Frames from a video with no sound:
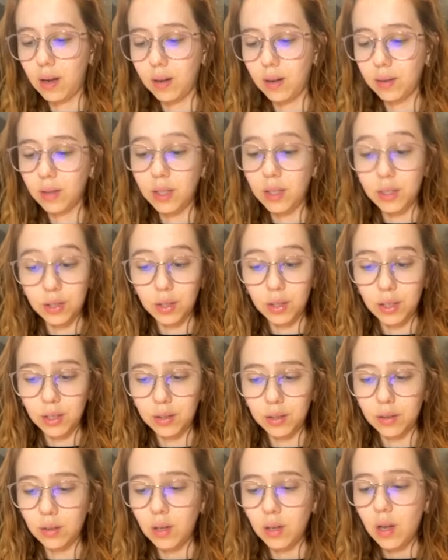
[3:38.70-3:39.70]
dessert.
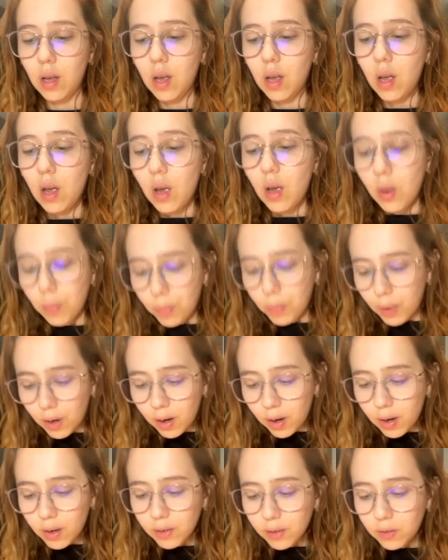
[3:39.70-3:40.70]

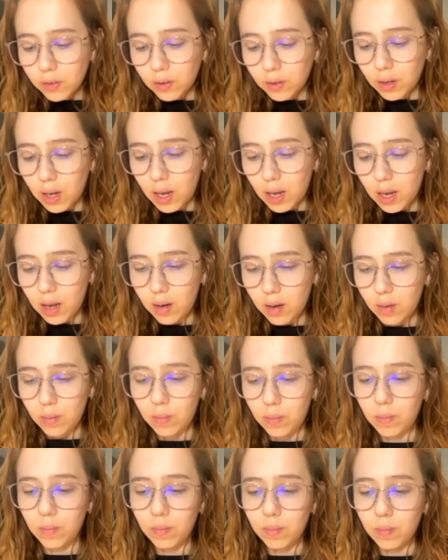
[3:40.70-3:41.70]
But
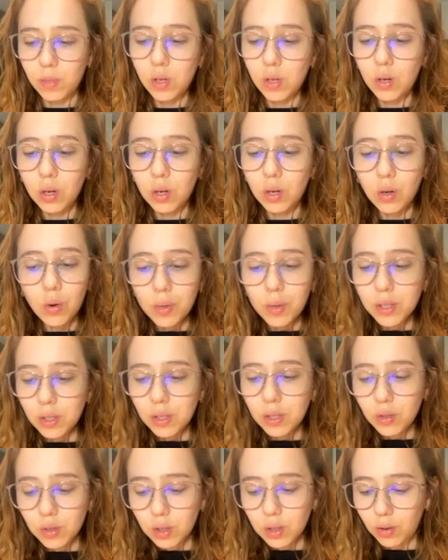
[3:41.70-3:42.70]
you can always
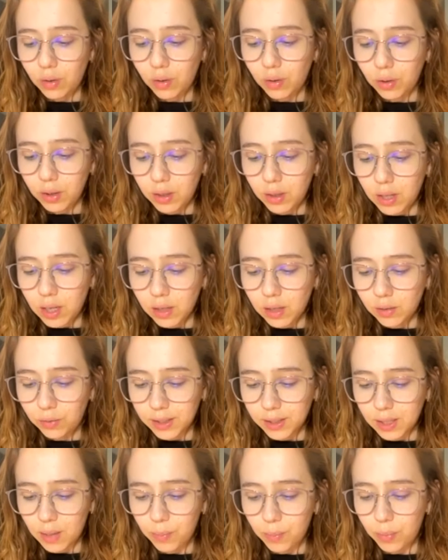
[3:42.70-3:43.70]
use another thing. For
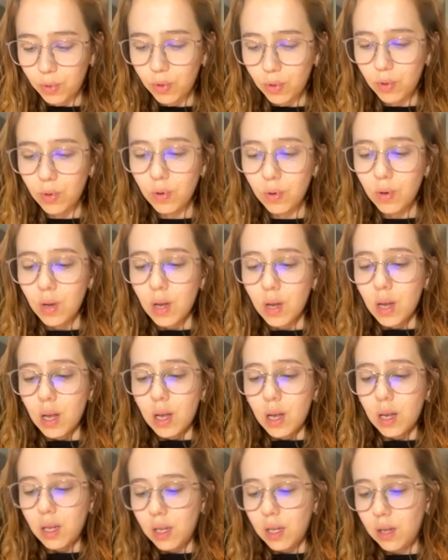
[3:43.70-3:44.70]
example,
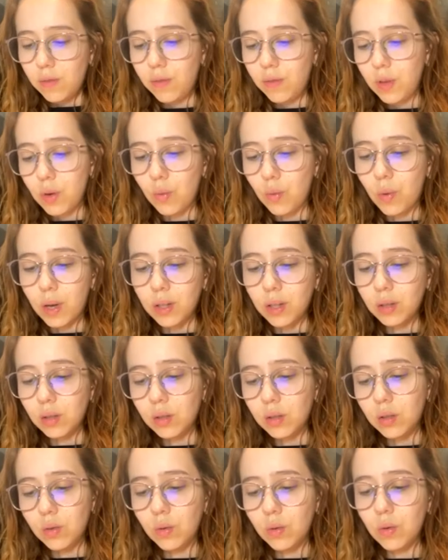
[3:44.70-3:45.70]
if you
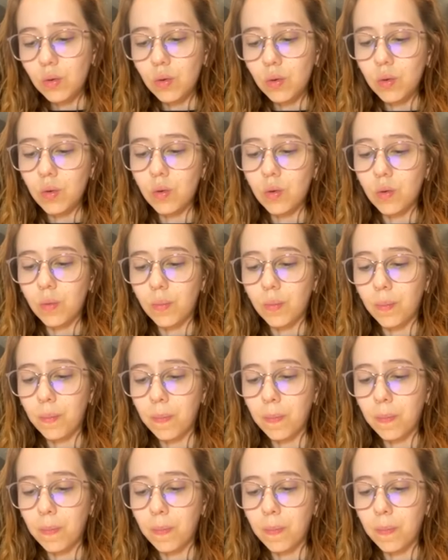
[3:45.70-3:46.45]
want to,